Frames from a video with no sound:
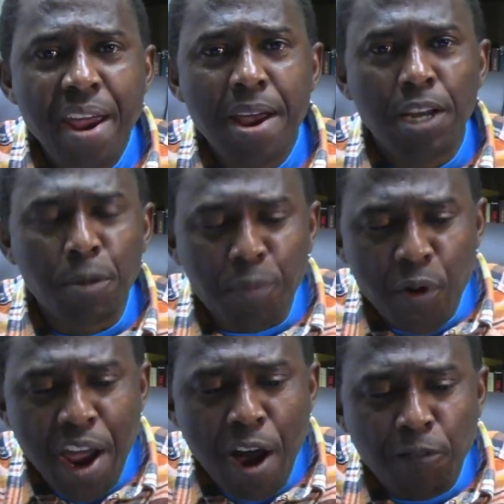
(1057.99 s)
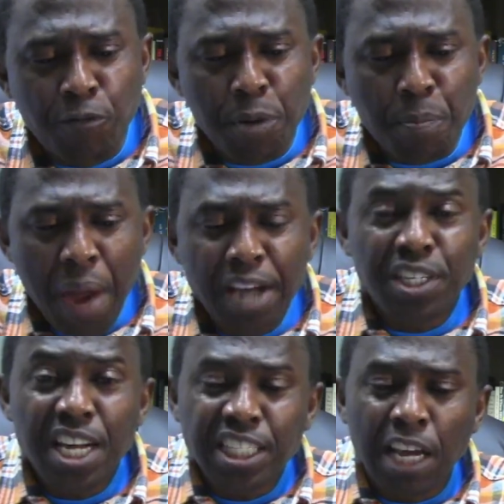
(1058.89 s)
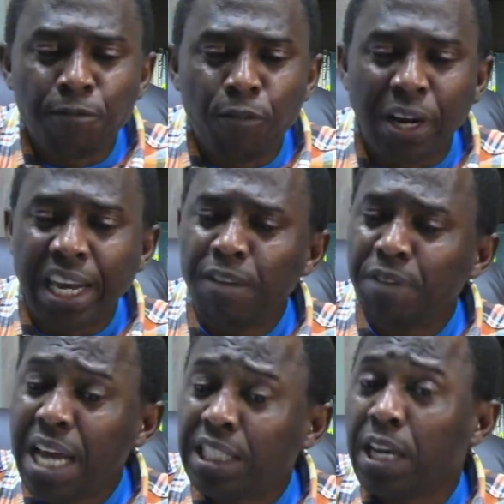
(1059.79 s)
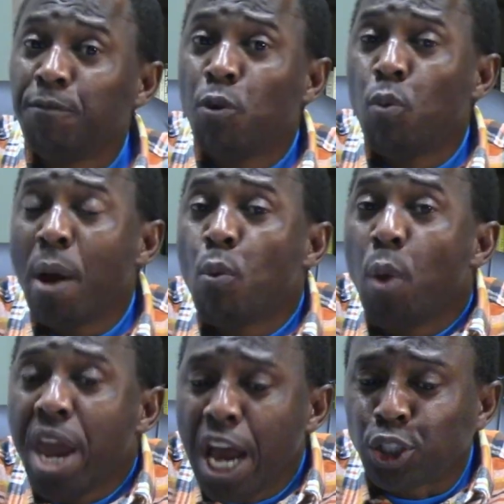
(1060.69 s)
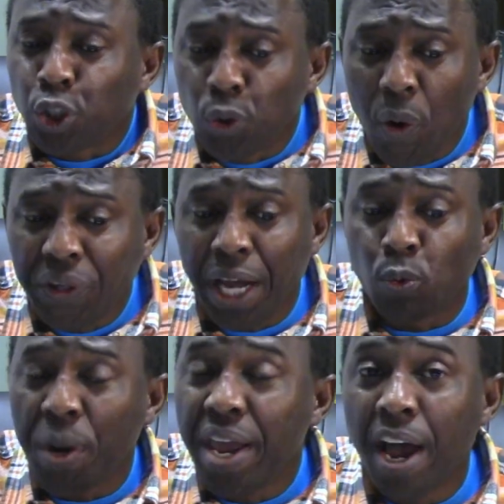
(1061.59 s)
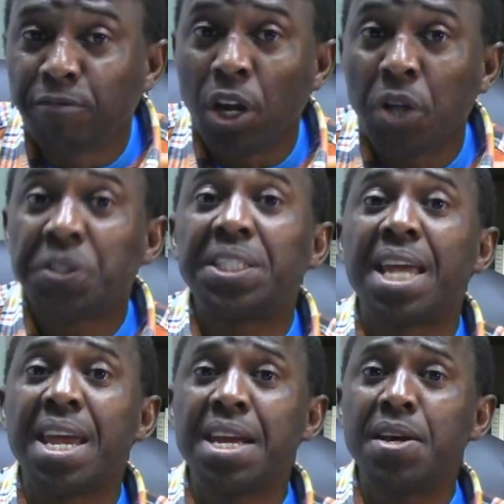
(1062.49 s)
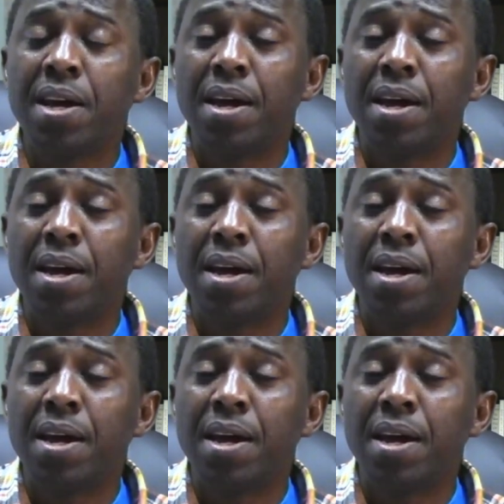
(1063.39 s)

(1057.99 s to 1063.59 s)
the prayer of repentance and forgiveness even when we are sure that we have not sinned?